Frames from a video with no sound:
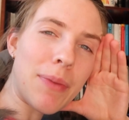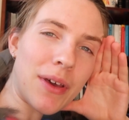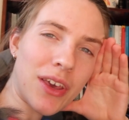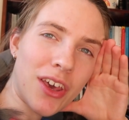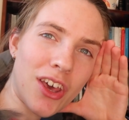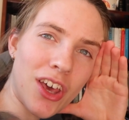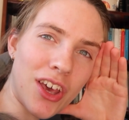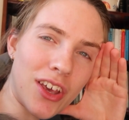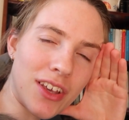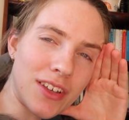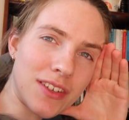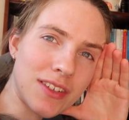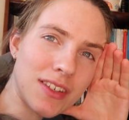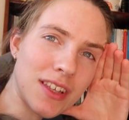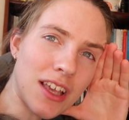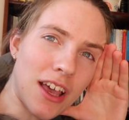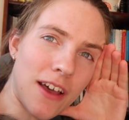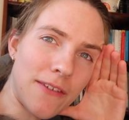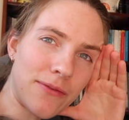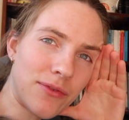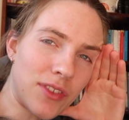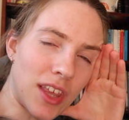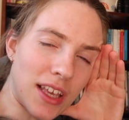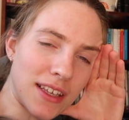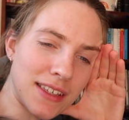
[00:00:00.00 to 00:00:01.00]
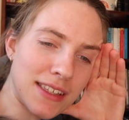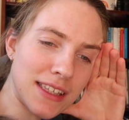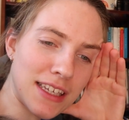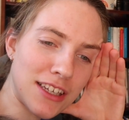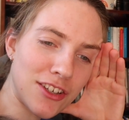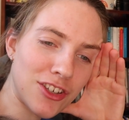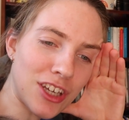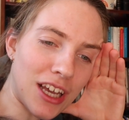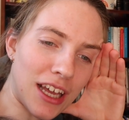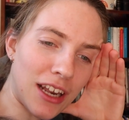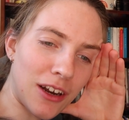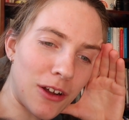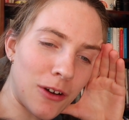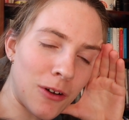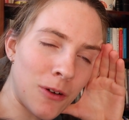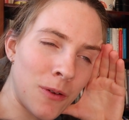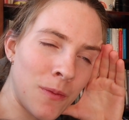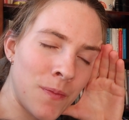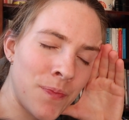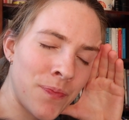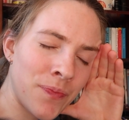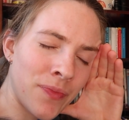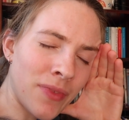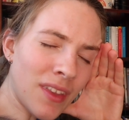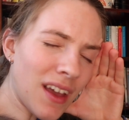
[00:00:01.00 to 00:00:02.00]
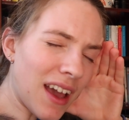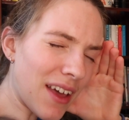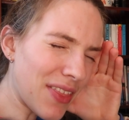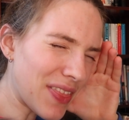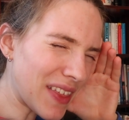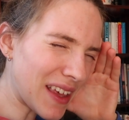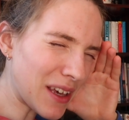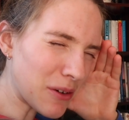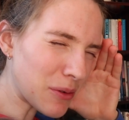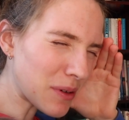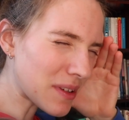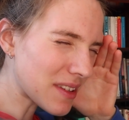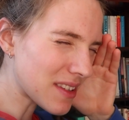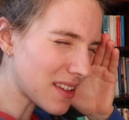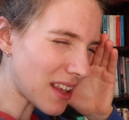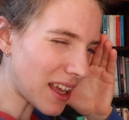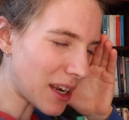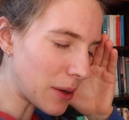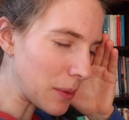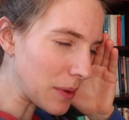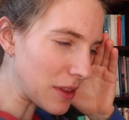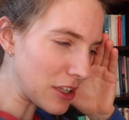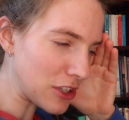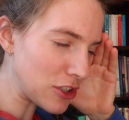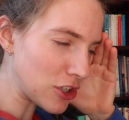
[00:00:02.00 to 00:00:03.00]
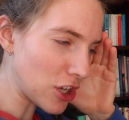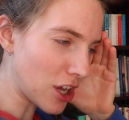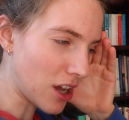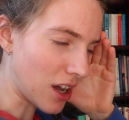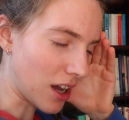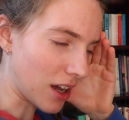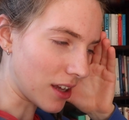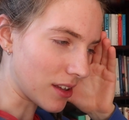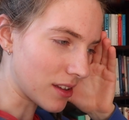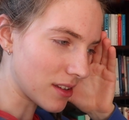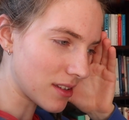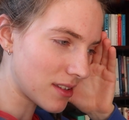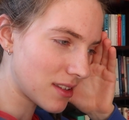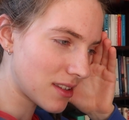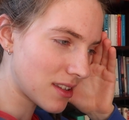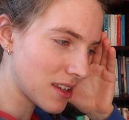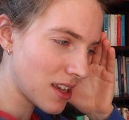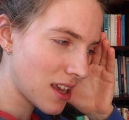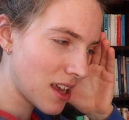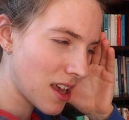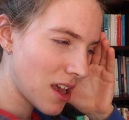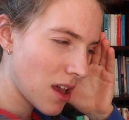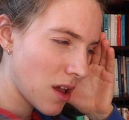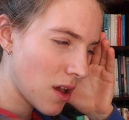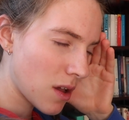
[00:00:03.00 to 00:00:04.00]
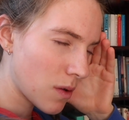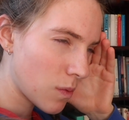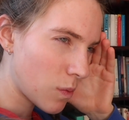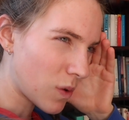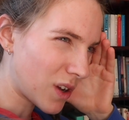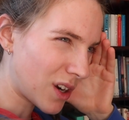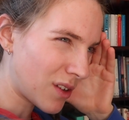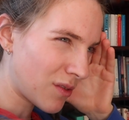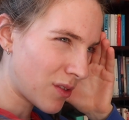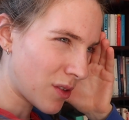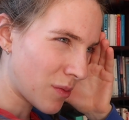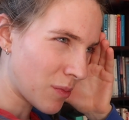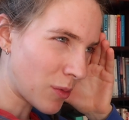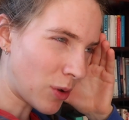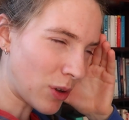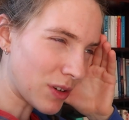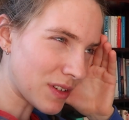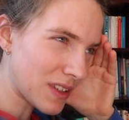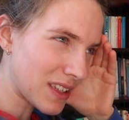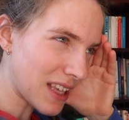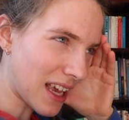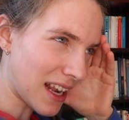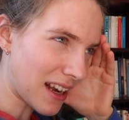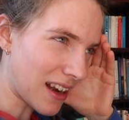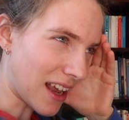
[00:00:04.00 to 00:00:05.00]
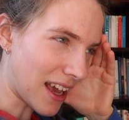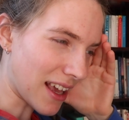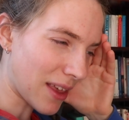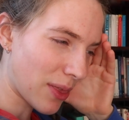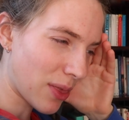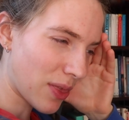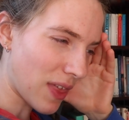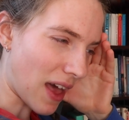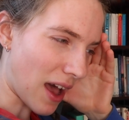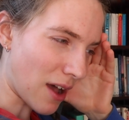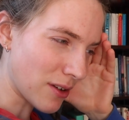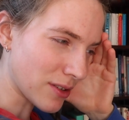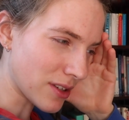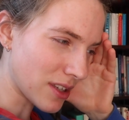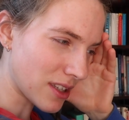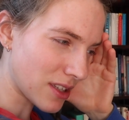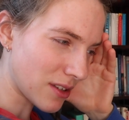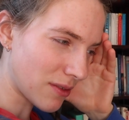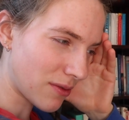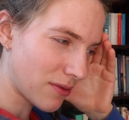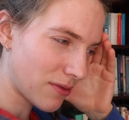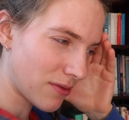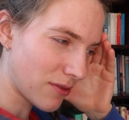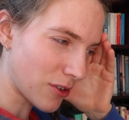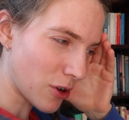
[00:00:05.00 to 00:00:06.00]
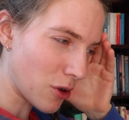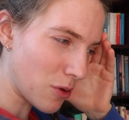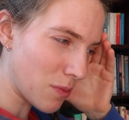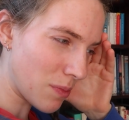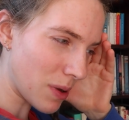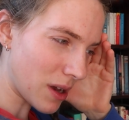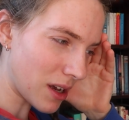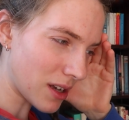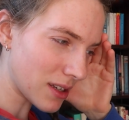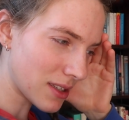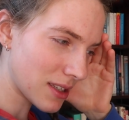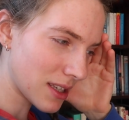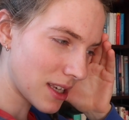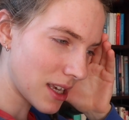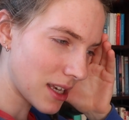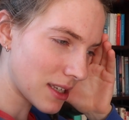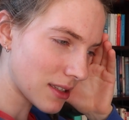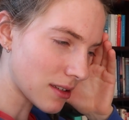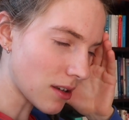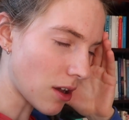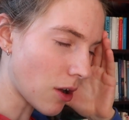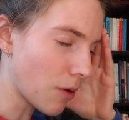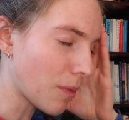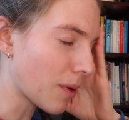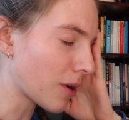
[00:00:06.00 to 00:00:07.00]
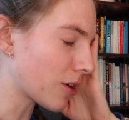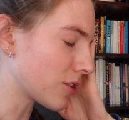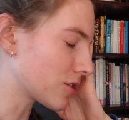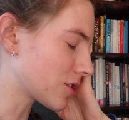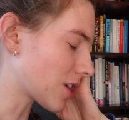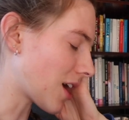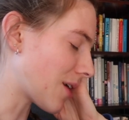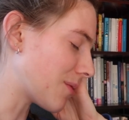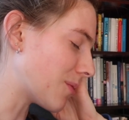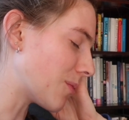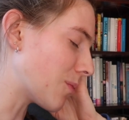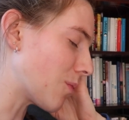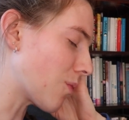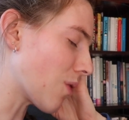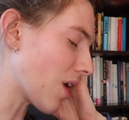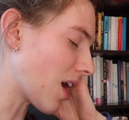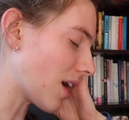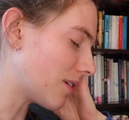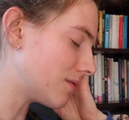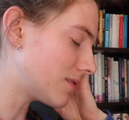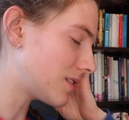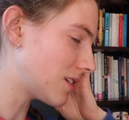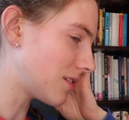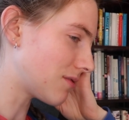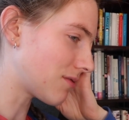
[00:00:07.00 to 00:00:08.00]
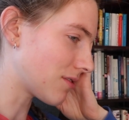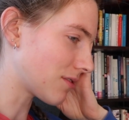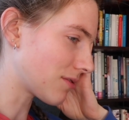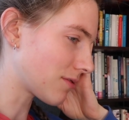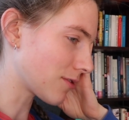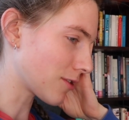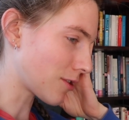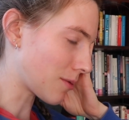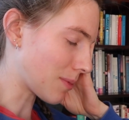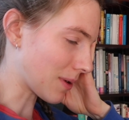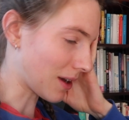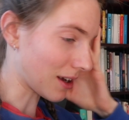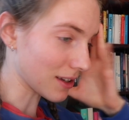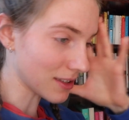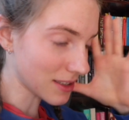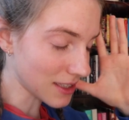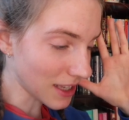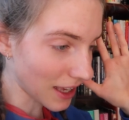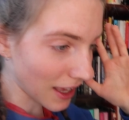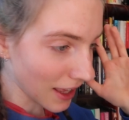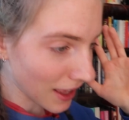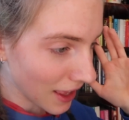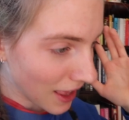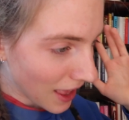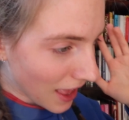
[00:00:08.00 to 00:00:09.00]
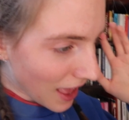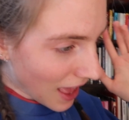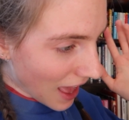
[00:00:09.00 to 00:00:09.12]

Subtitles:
because of Disney Channel. I think it was Sunny with a Chance. One of them got sent like thousands of fruit baskets. Oh my gosh, what I would do for a fruit basket.